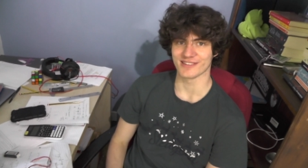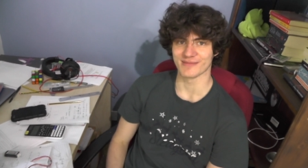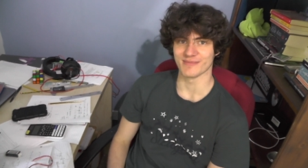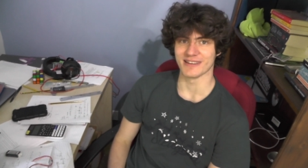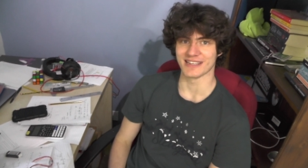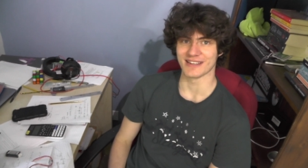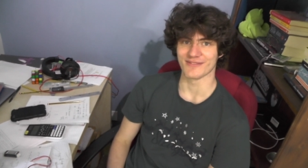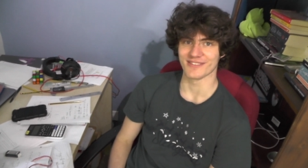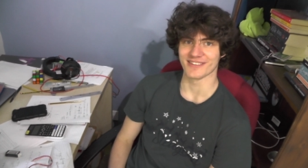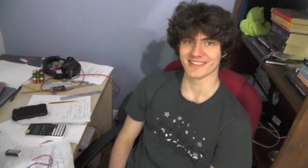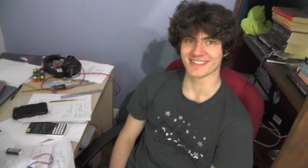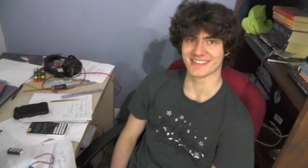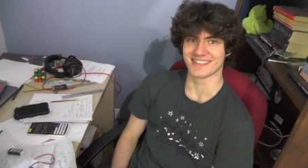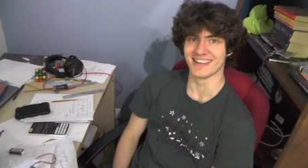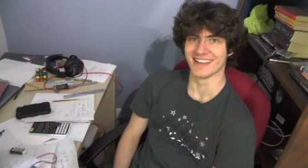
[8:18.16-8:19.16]
I'm making for
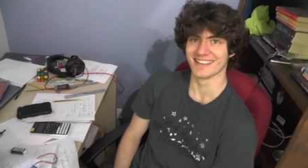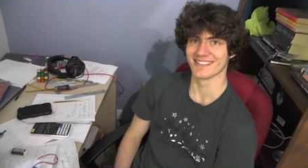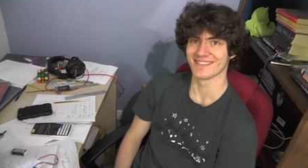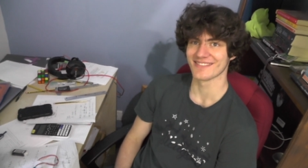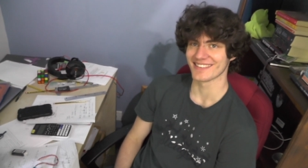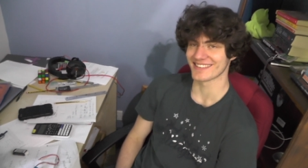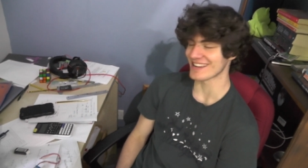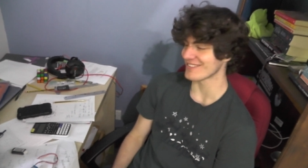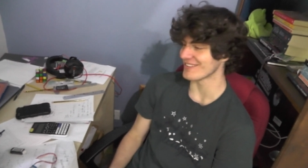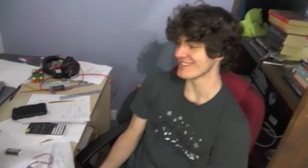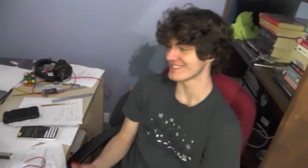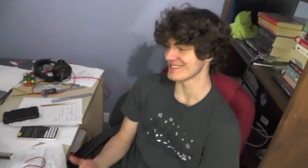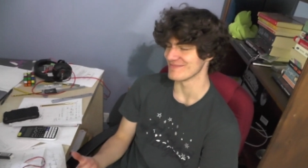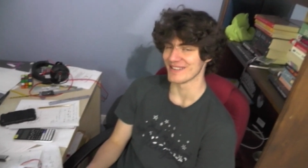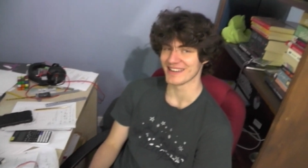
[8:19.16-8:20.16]
this, the
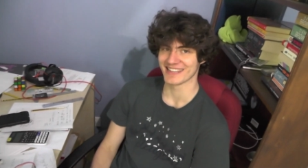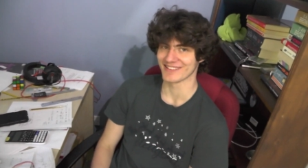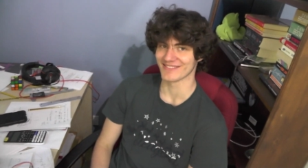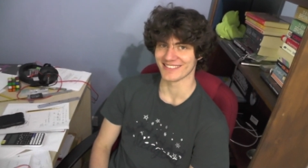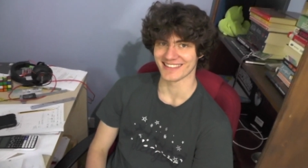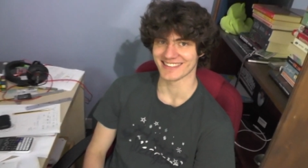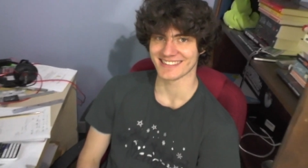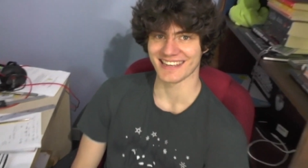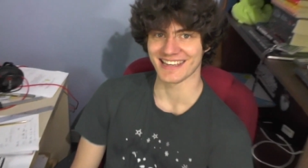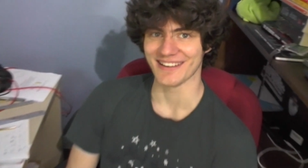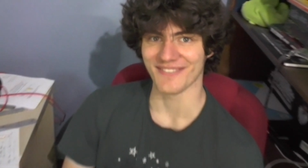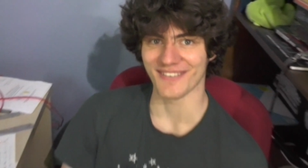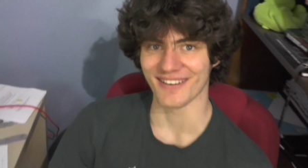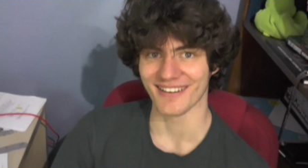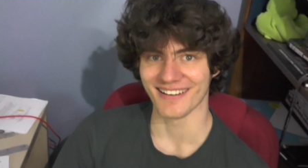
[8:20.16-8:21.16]
sacrifices I'm making for this
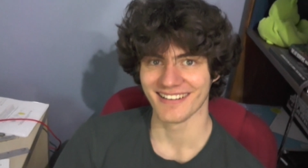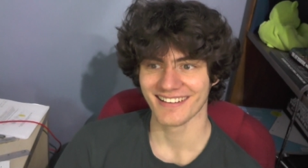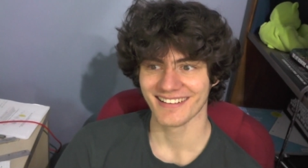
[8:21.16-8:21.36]
safe are